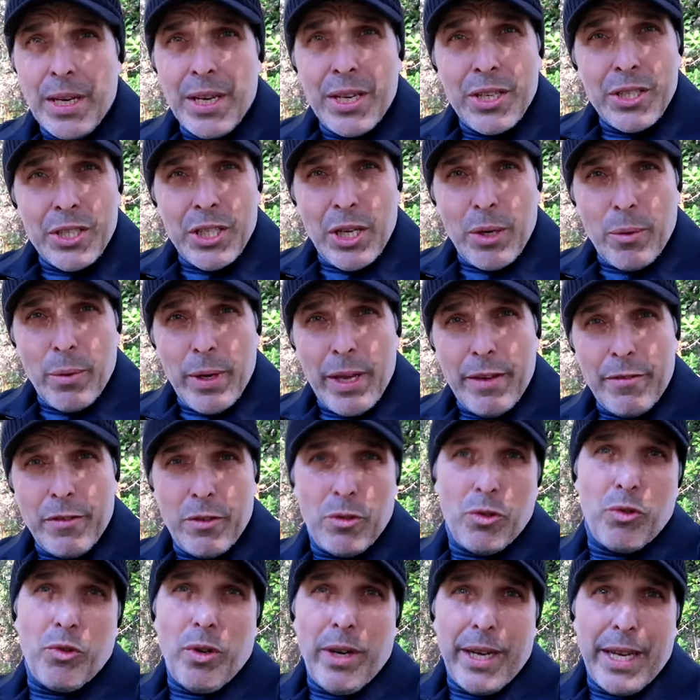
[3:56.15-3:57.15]
So if you
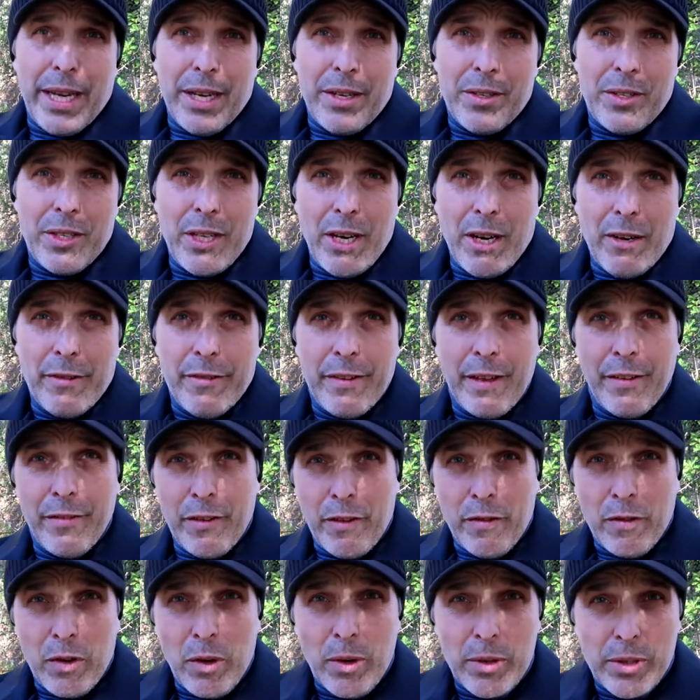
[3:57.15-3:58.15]
try it yourself, if
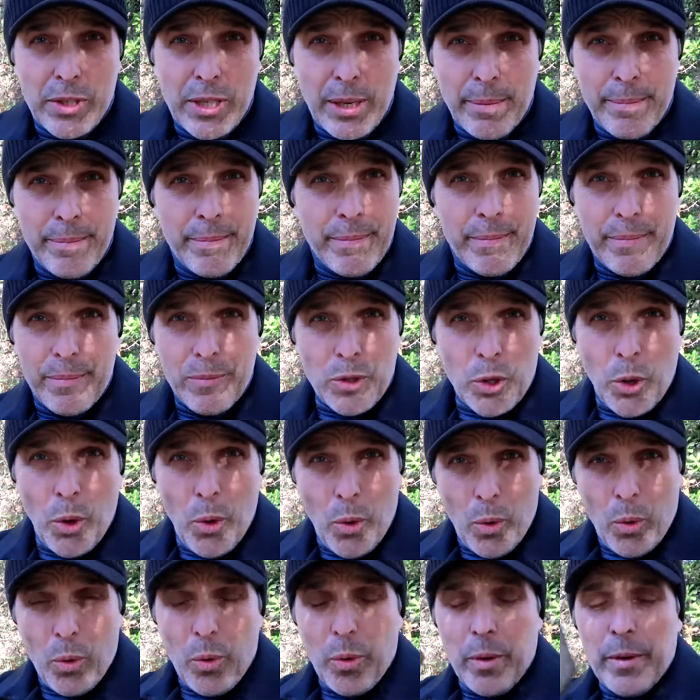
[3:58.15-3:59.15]
you've got some
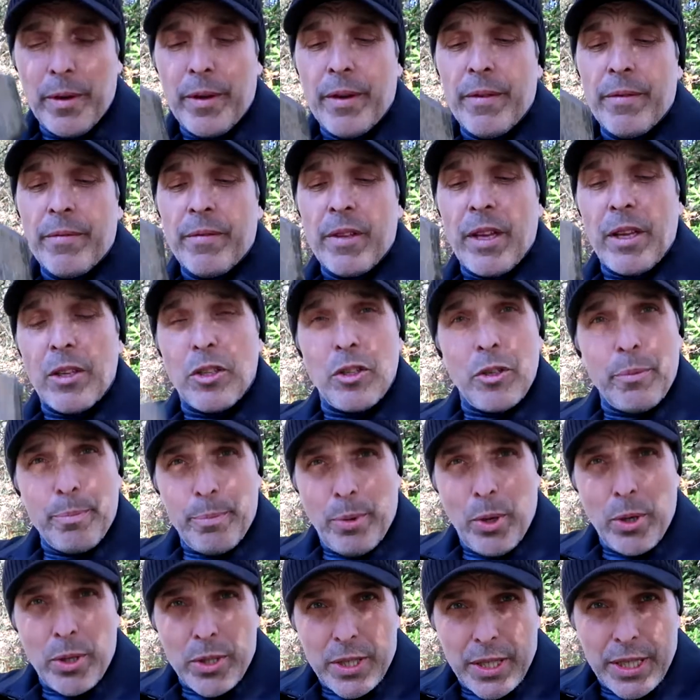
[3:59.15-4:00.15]
tool, just
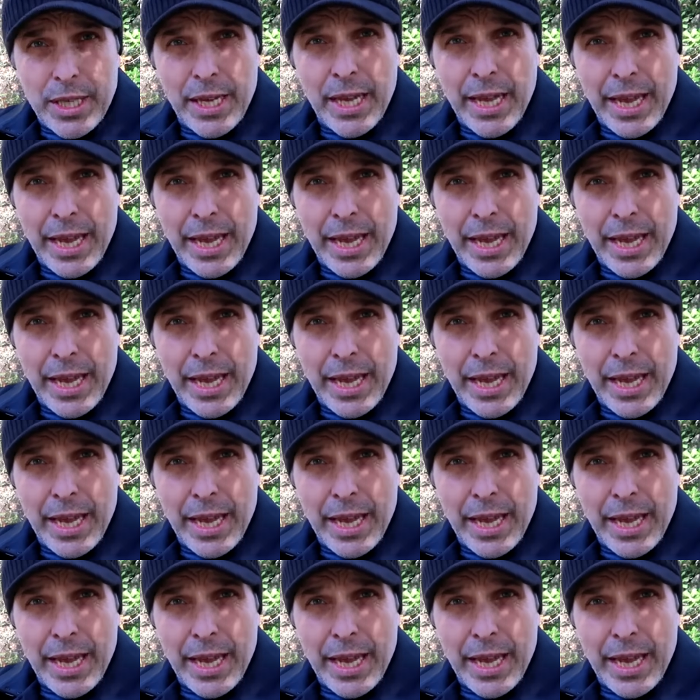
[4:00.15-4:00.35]
put